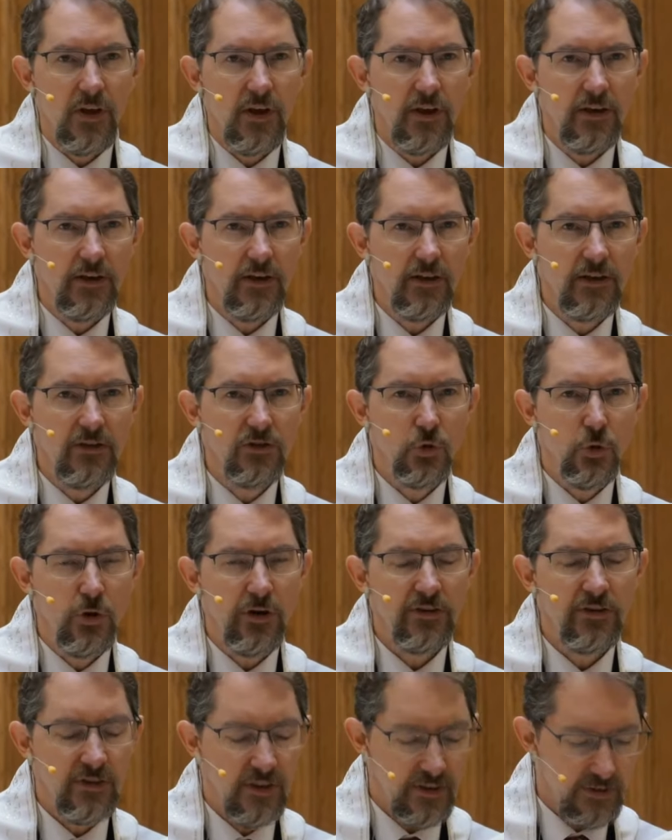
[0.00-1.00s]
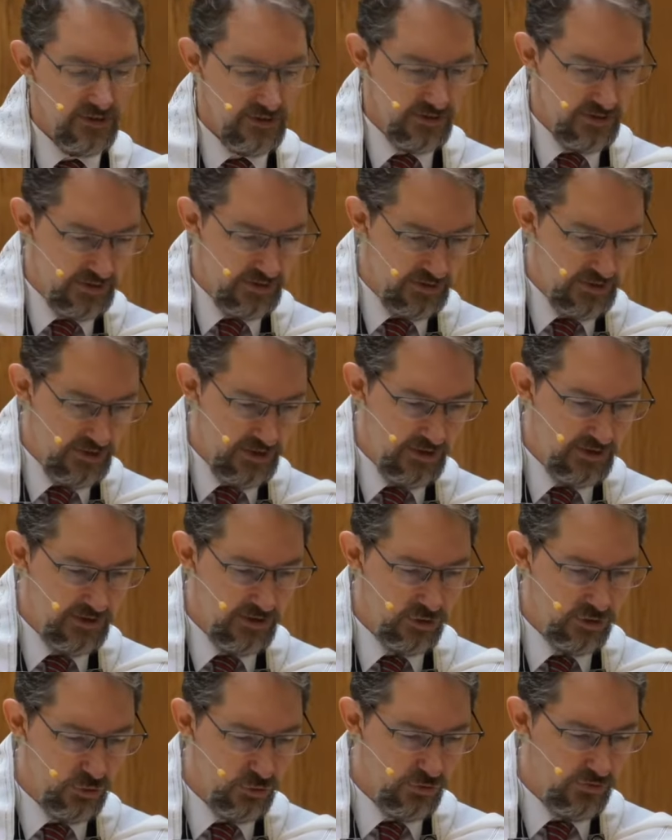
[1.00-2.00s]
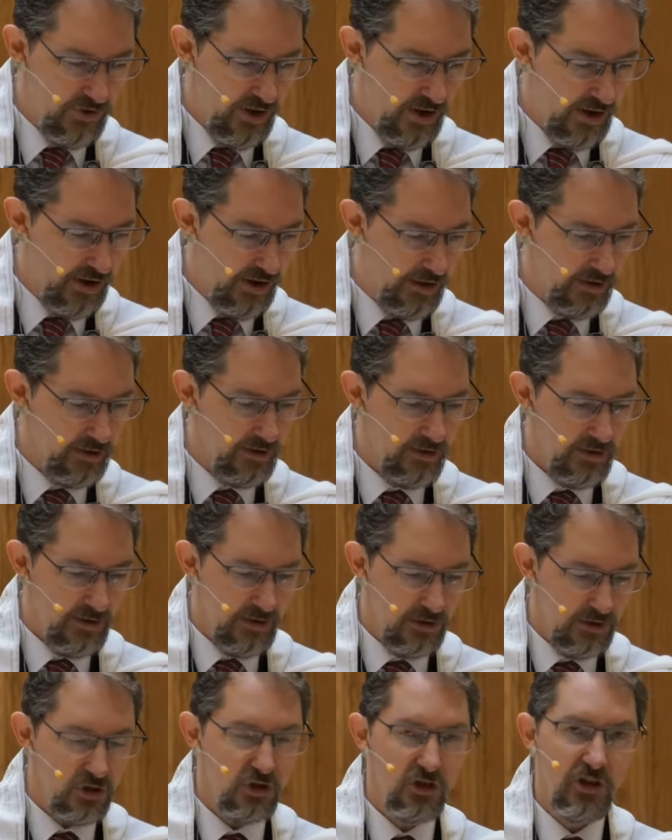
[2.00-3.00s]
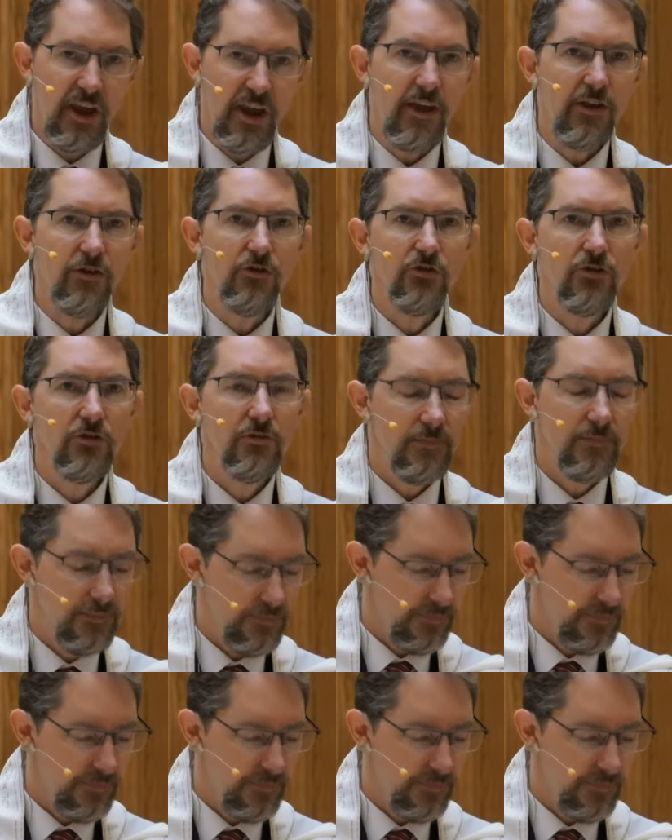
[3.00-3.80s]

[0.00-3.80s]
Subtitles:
and it exhorts us to see teshuvah, change,